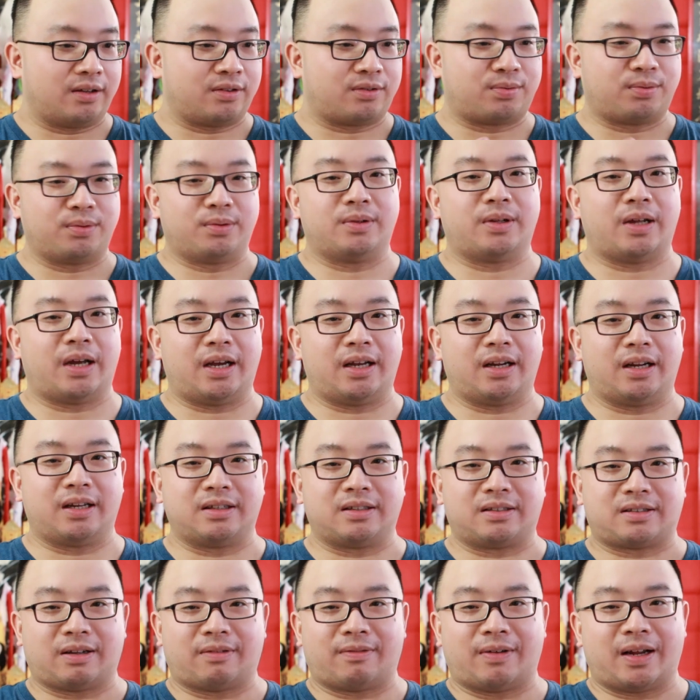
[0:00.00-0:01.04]
Through Night,
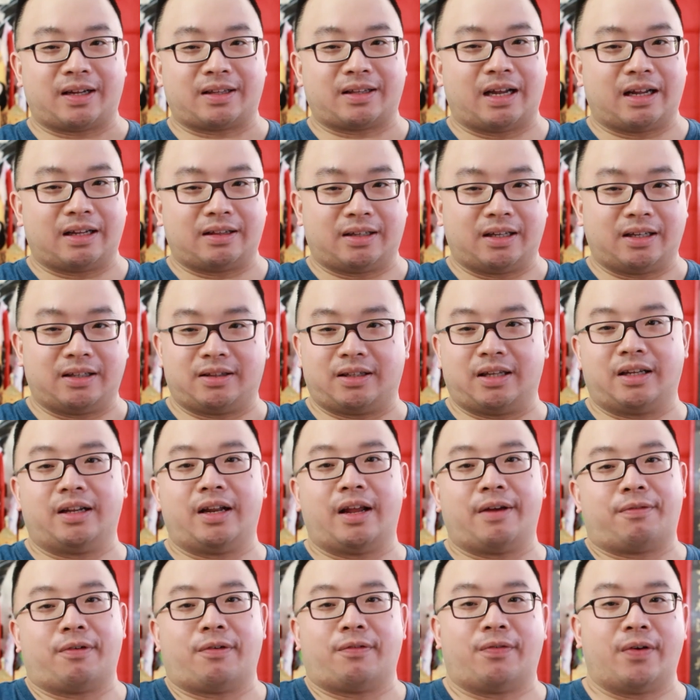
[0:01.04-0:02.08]
and stuff like that, they
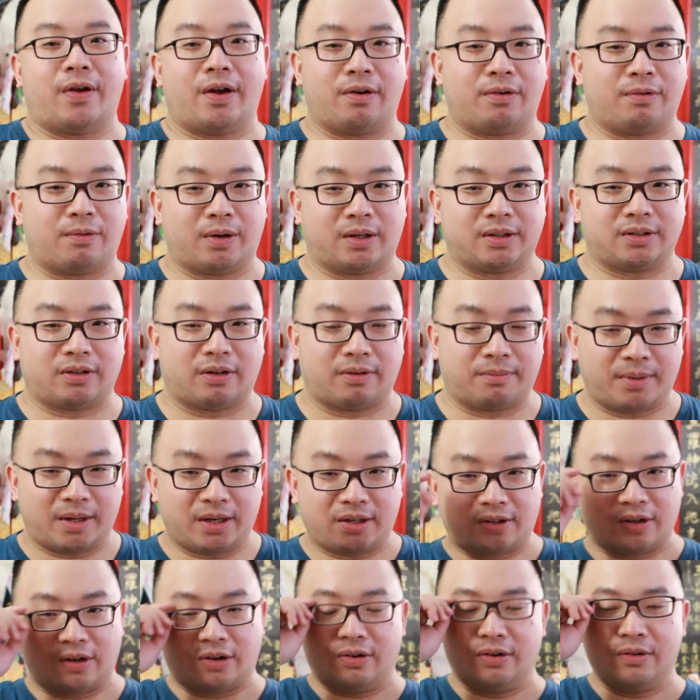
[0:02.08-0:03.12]
never fail once on
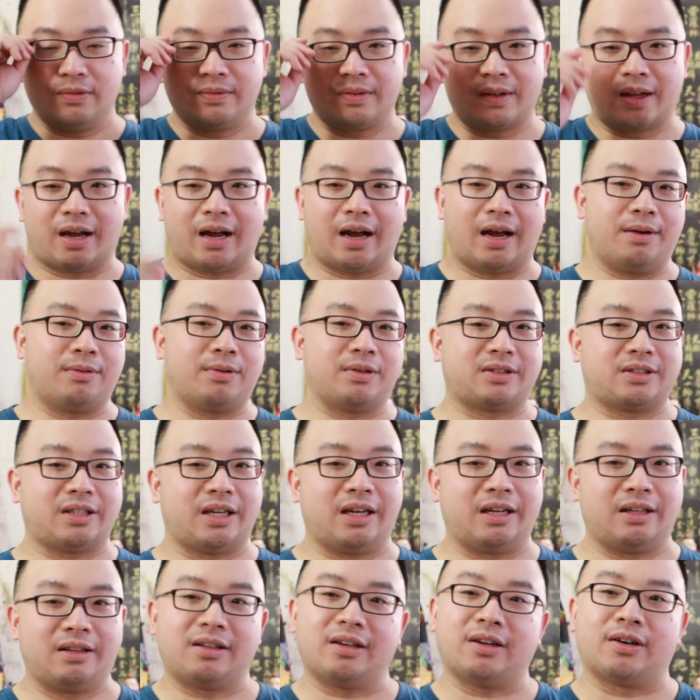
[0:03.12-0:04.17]
me. So I will
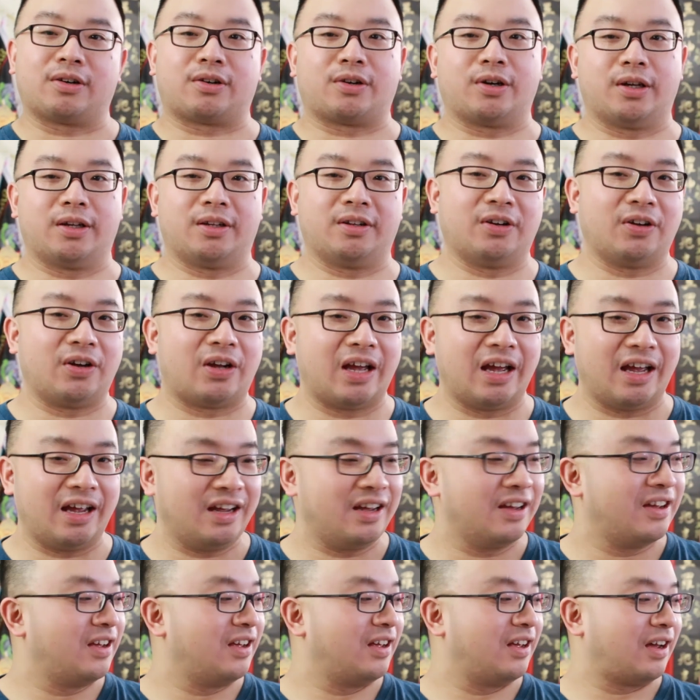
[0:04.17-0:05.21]
say they're good,
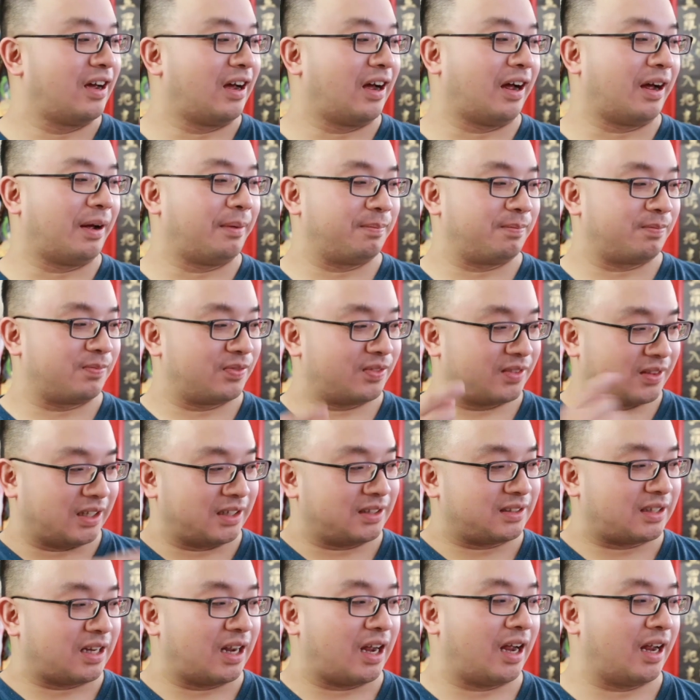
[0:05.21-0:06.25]
okay?
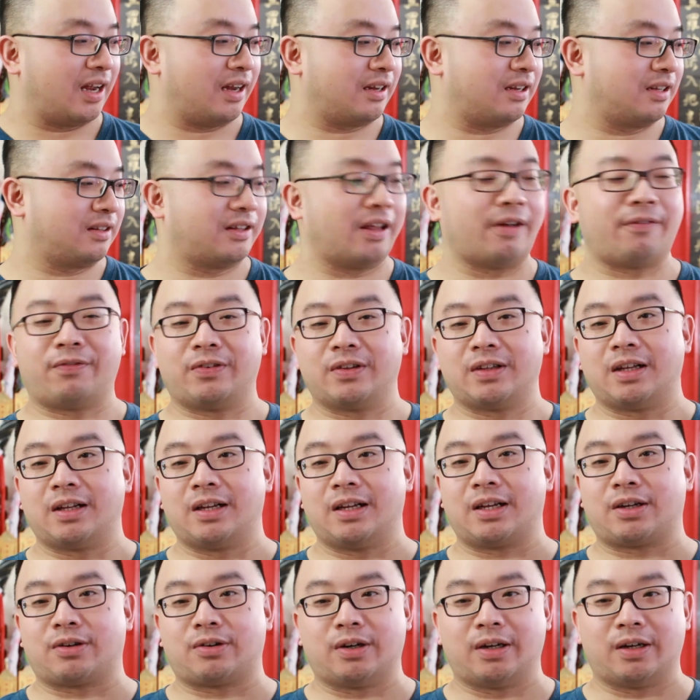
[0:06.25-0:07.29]
This guy,
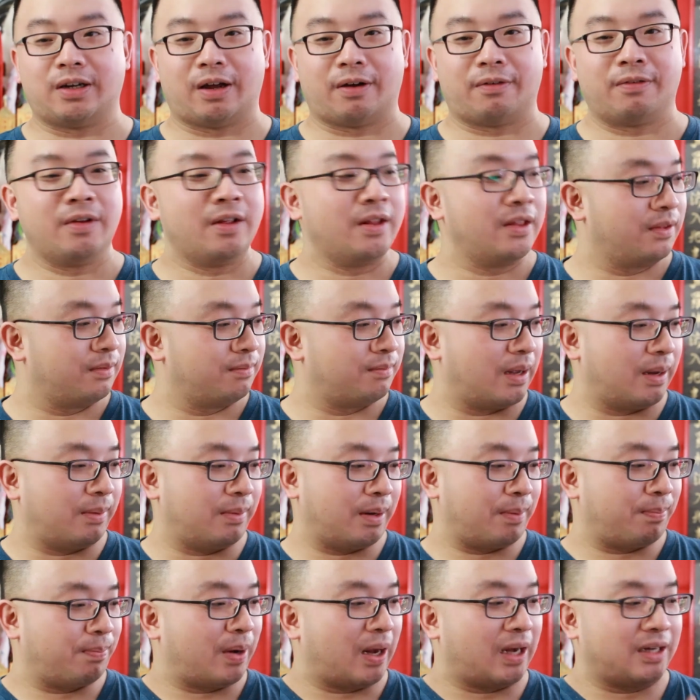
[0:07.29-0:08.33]
definitely good enough.
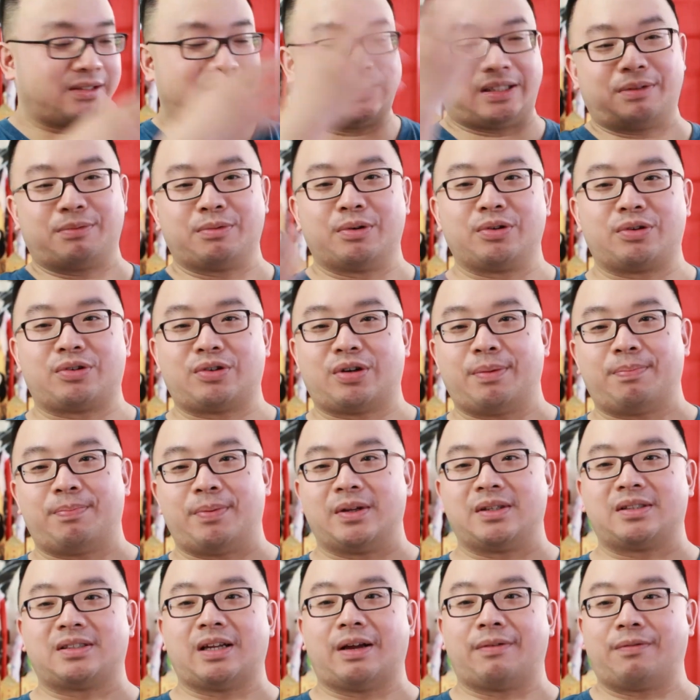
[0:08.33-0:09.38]
Maybe the plastic will chip
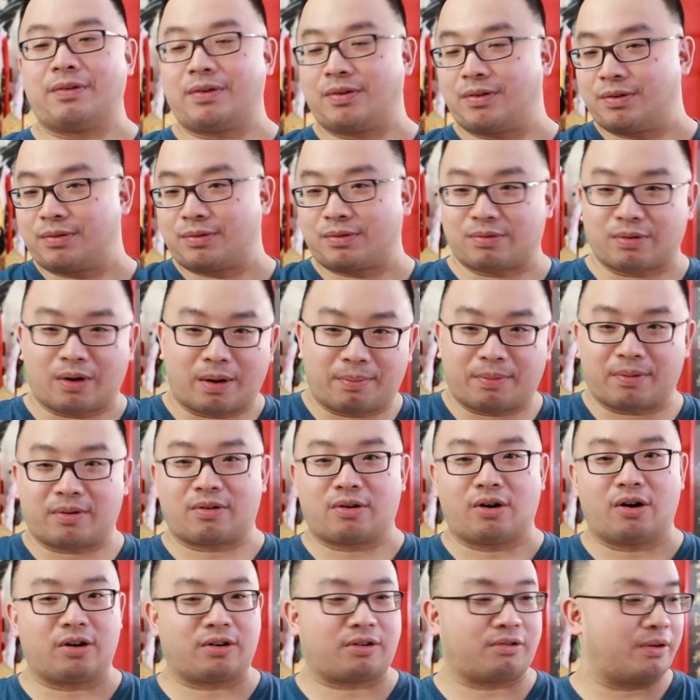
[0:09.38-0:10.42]
and stuff if you drop on
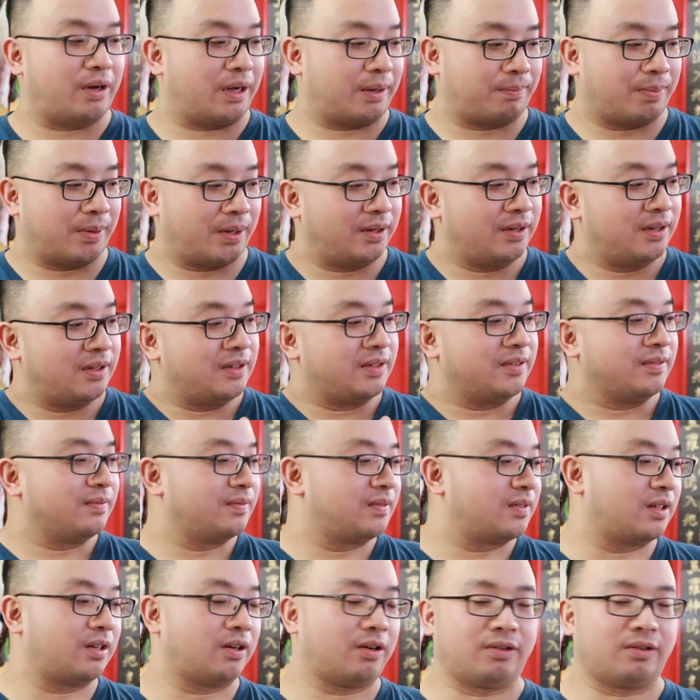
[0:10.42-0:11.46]
concrete, but, you